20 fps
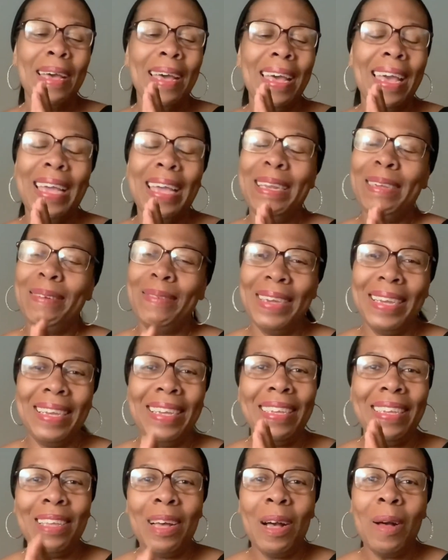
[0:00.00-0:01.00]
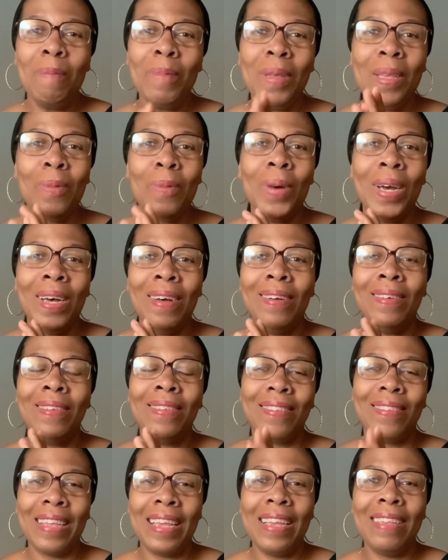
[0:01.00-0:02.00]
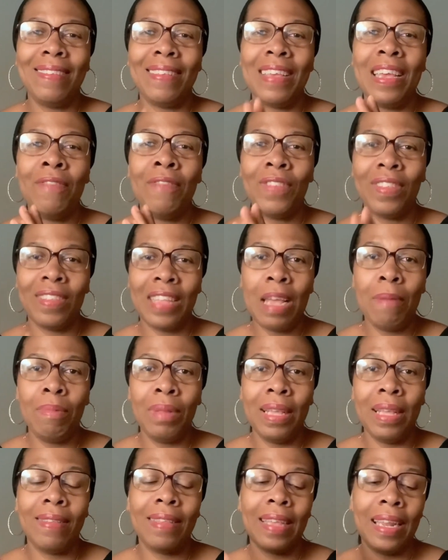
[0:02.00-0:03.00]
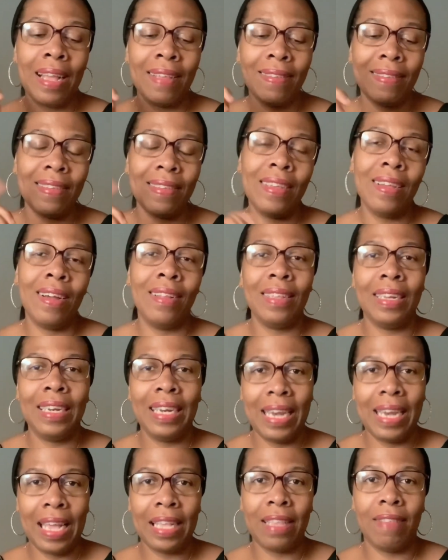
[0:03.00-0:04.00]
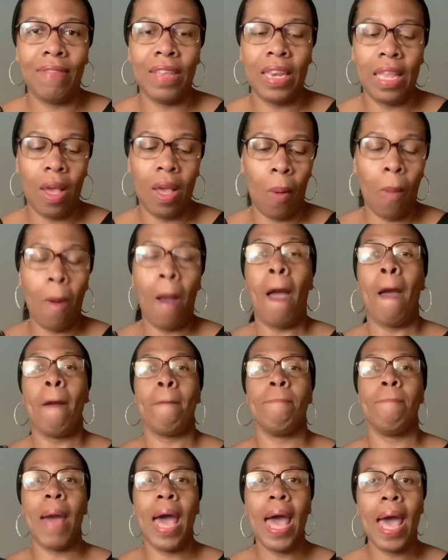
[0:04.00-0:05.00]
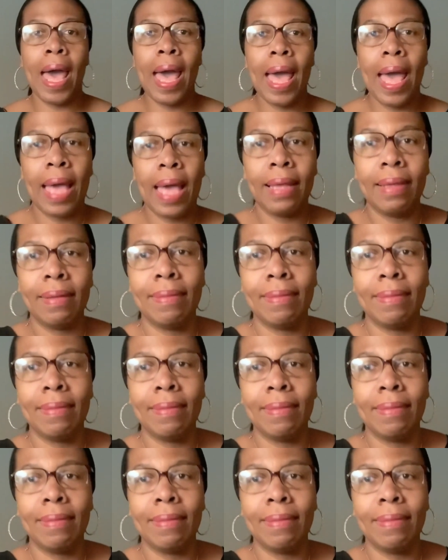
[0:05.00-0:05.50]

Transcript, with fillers: anyway, y'all be well, stay safe, stay blessed, and I'll see y'all in the next video. Bye.